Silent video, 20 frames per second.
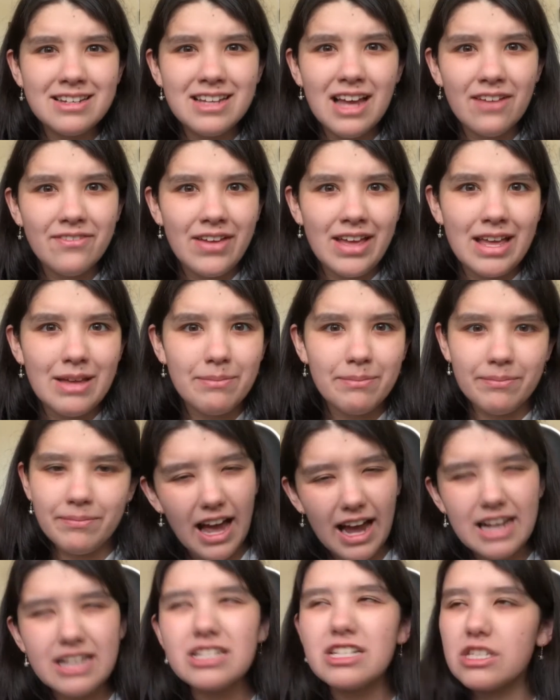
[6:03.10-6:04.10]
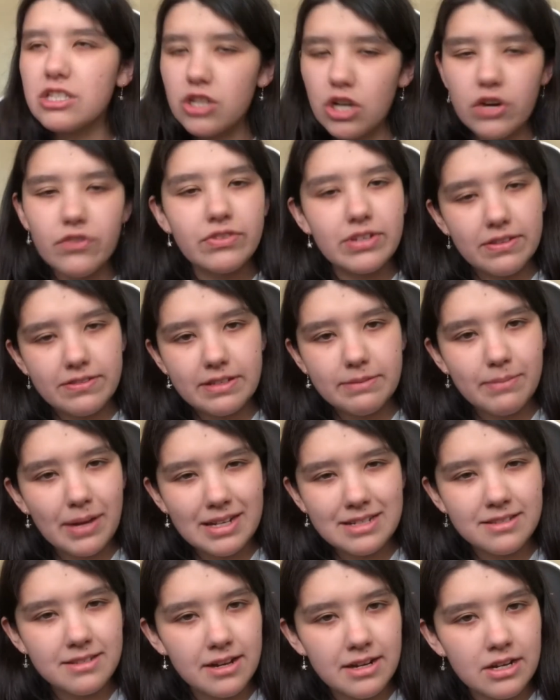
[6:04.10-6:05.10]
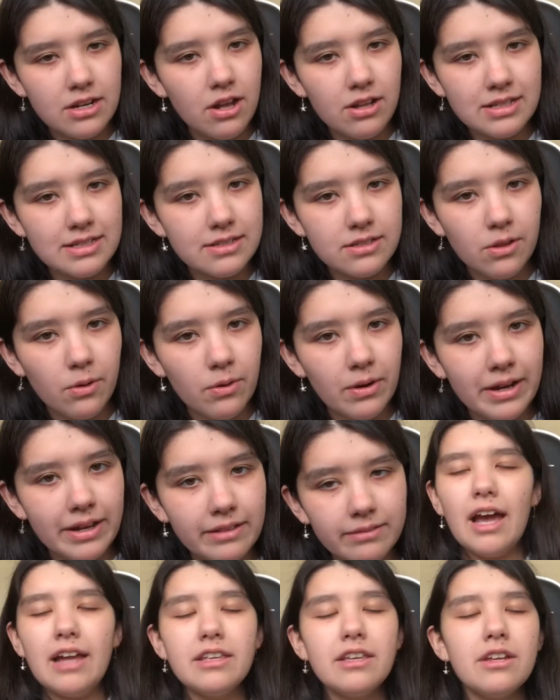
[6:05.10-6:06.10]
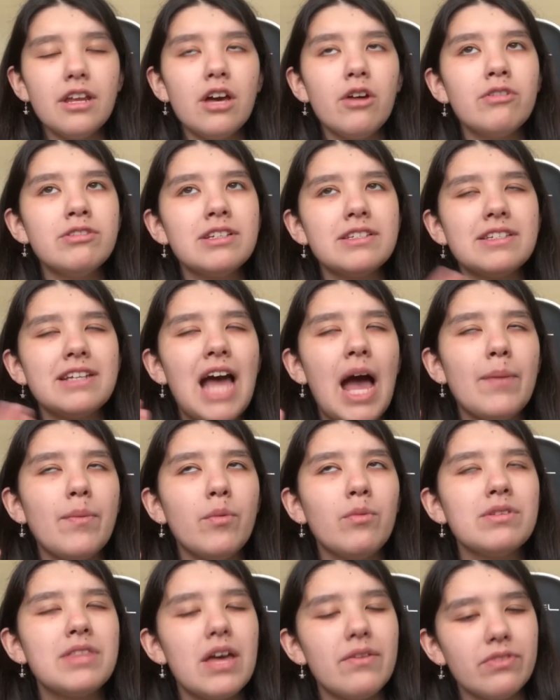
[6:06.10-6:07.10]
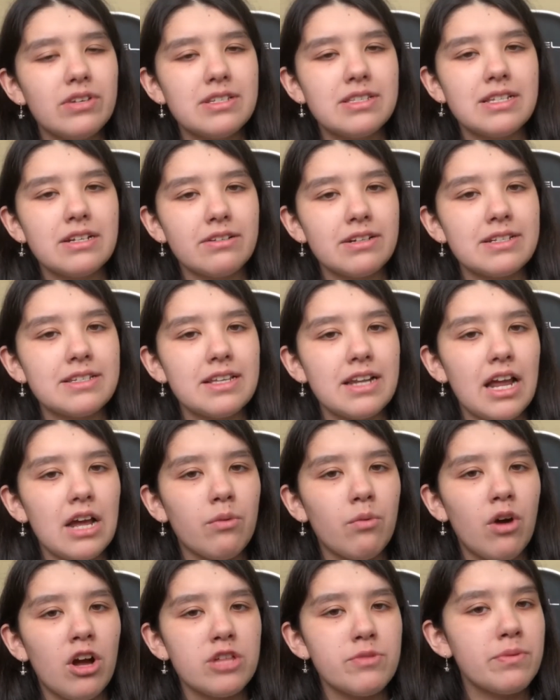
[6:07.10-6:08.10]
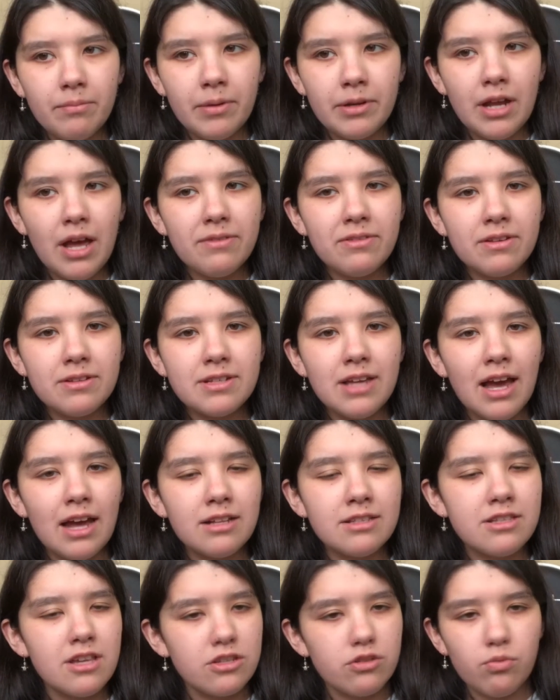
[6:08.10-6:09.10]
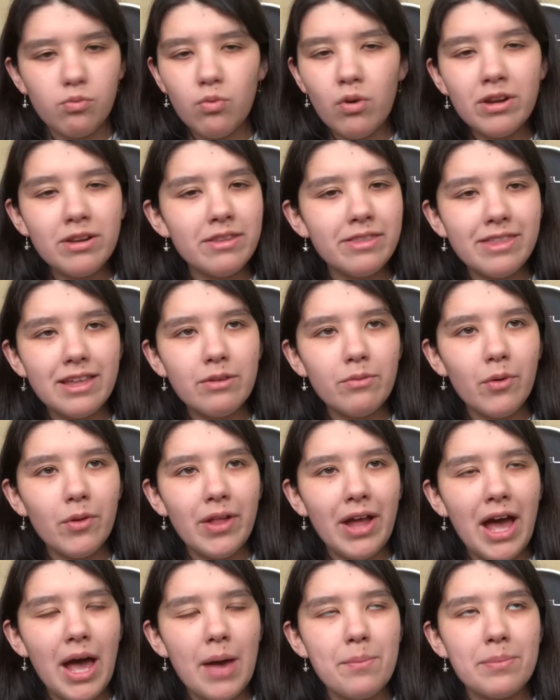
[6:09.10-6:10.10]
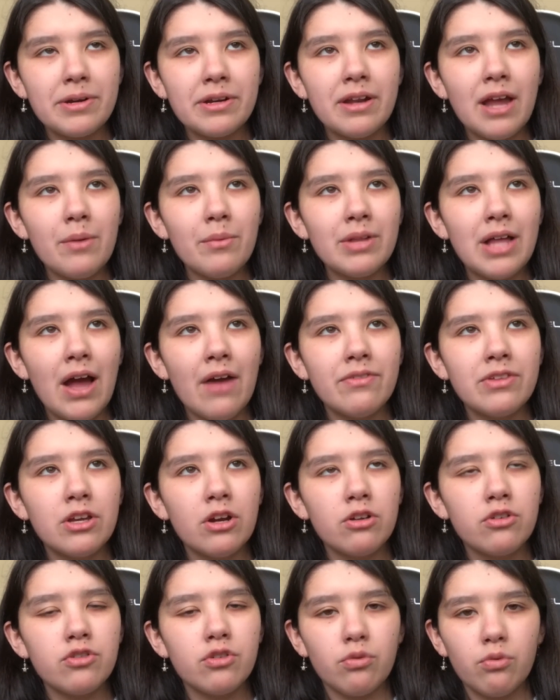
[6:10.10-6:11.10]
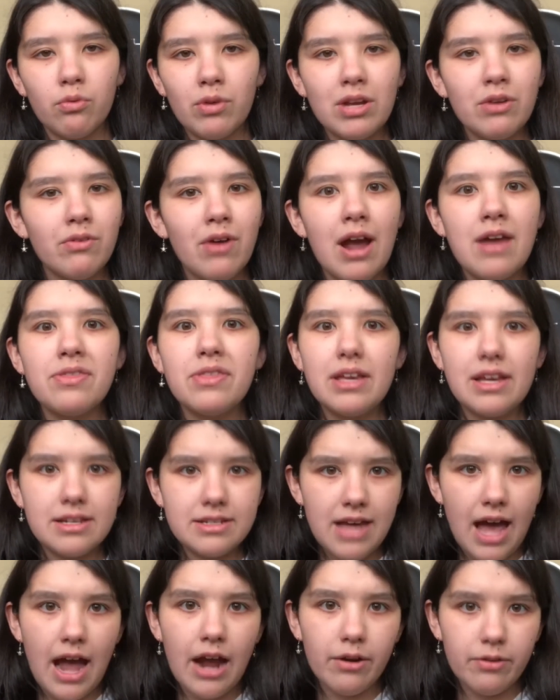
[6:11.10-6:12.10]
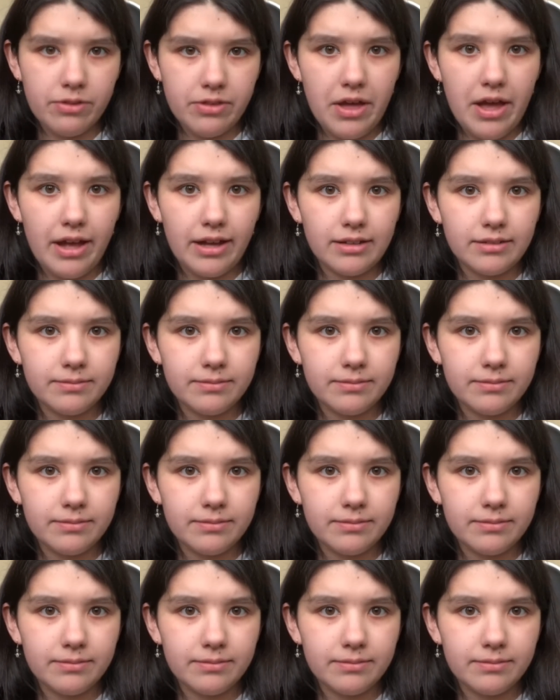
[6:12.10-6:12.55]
of him. I deserve to see my son in all his glory. And you know, it doesn't happen with every series that I watch, but oftentimes just one thing will happen and I will have the urge to rewrite the entire thing.